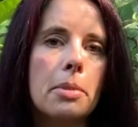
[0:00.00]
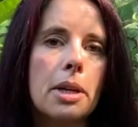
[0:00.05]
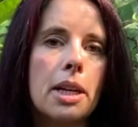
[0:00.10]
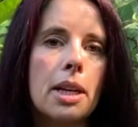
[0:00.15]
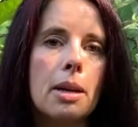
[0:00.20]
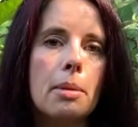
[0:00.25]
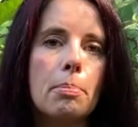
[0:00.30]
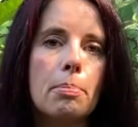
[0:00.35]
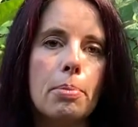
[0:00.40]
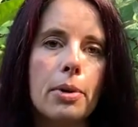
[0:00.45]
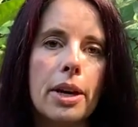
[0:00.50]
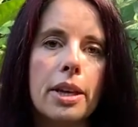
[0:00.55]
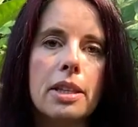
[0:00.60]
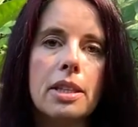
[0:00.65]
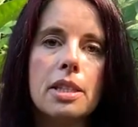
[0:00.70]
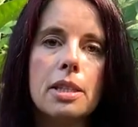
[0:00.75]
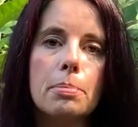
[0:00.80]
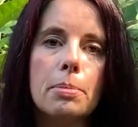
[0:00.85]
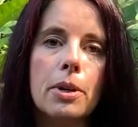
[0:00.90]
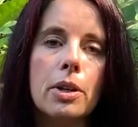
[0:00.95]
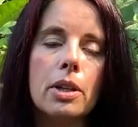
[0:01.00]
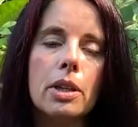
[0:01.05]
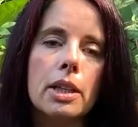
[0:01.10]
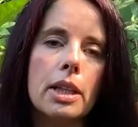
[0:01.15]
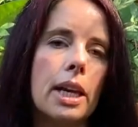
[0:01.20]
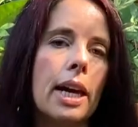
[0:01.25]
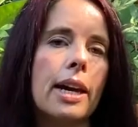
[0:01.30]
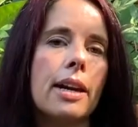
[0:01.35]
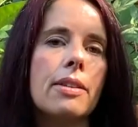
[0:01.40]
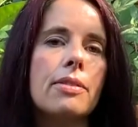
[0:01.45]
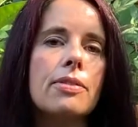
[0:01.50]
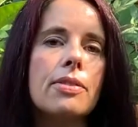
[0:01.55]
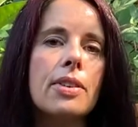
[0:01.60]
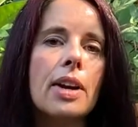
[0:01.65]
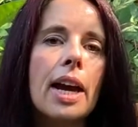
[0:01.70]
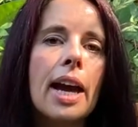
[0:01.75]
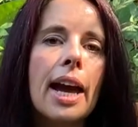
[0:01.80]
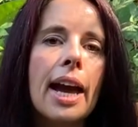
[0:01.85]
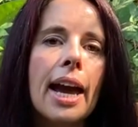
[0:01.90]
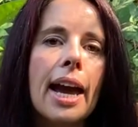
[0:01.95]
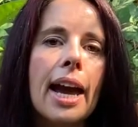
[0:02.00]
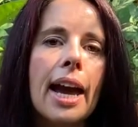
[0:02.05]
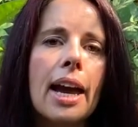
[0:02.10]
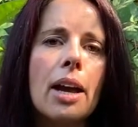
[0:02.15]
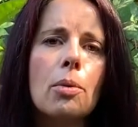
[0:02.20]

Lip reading: meaning breath, spirit, life.